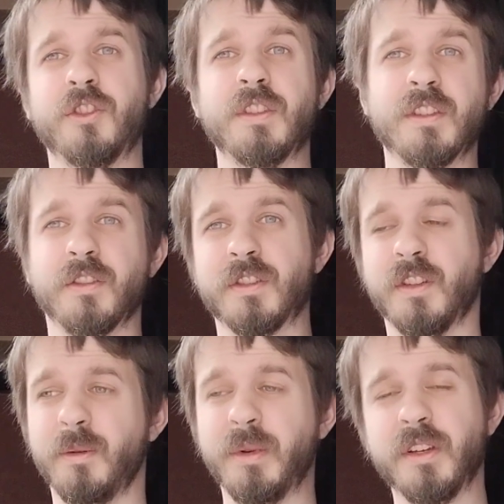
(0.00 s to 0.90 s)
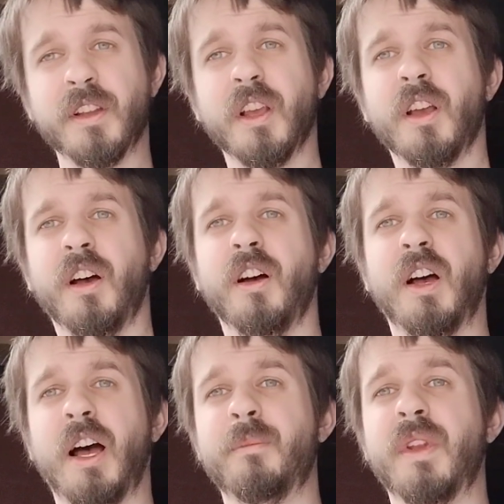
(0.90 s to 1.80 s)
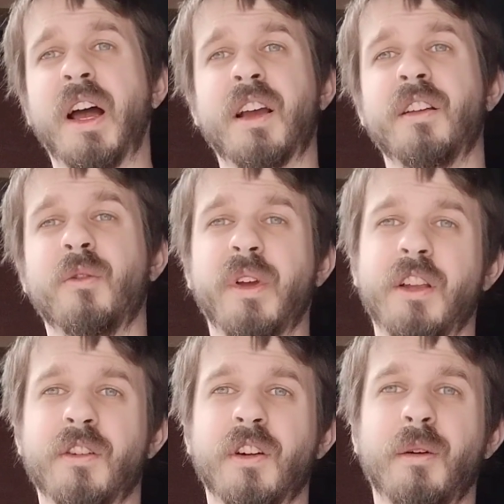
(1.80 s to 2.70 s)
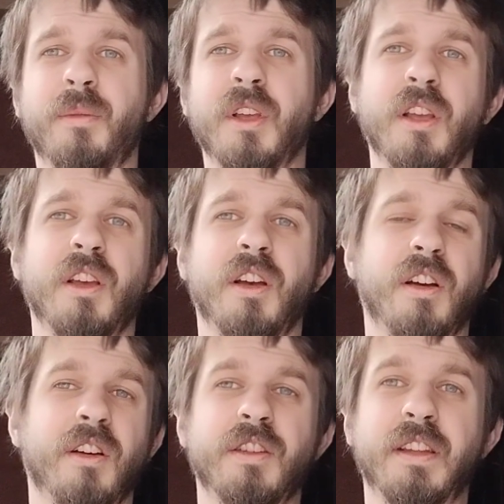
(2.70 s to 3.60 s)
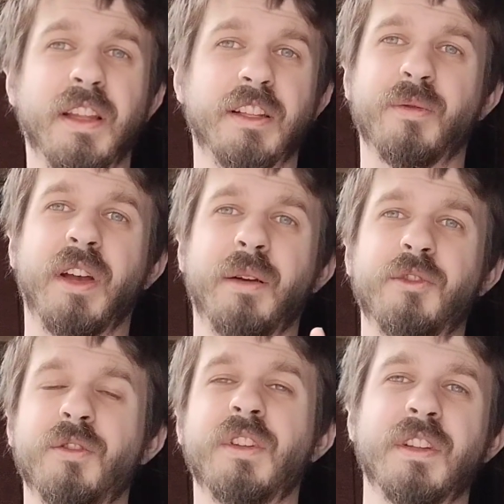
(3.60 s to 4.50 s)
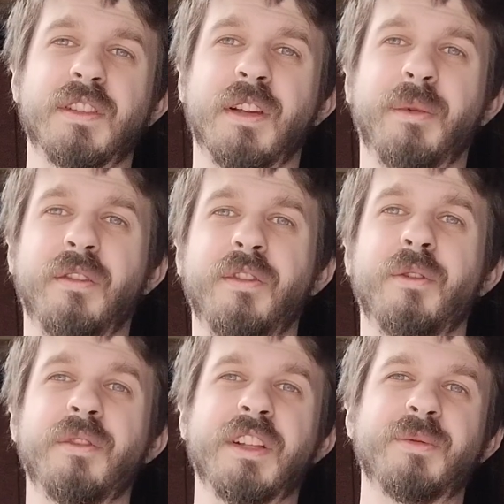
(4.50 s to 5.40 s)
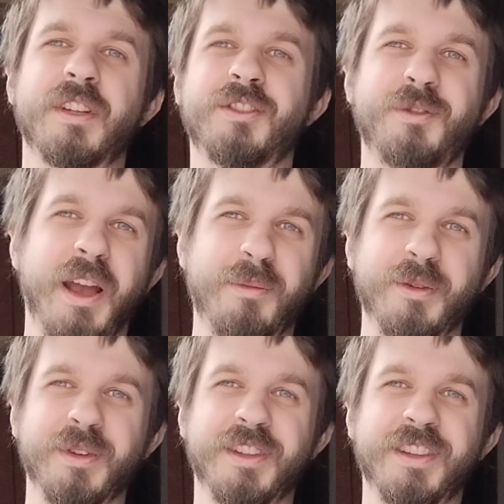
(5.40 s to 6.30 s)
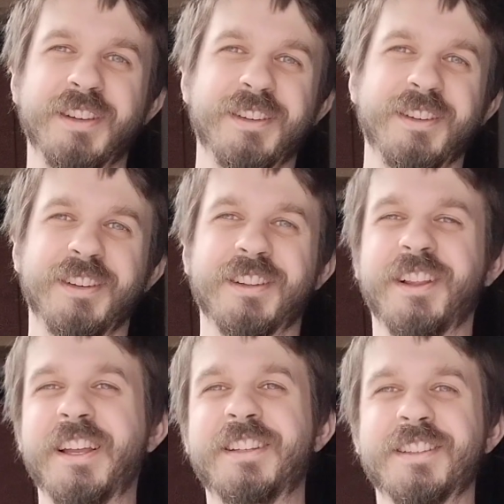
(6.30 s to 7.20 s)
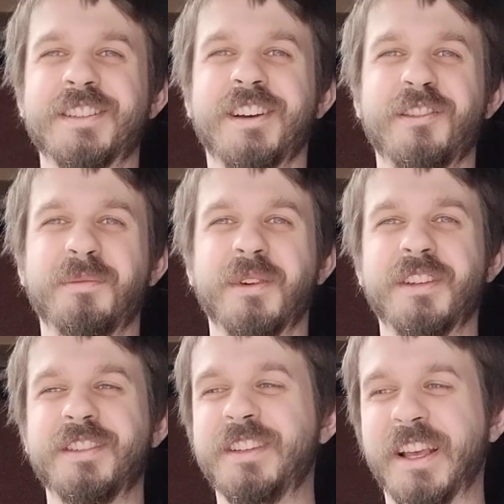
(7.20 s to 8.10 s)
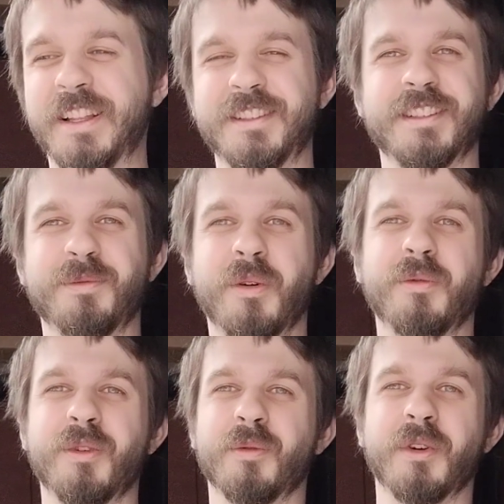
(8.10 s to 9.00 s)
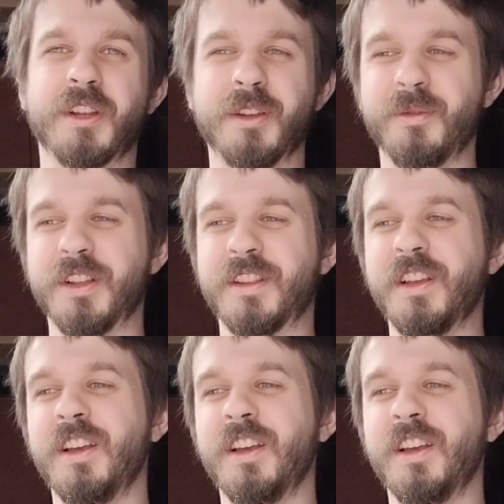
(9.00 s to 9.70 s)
She's still sleeping. I'm not gonna wake her up. That's why I'm shooting this on my phone. That's why it's scrappy with the lights and stuff. But yeah, that's just what we're working with.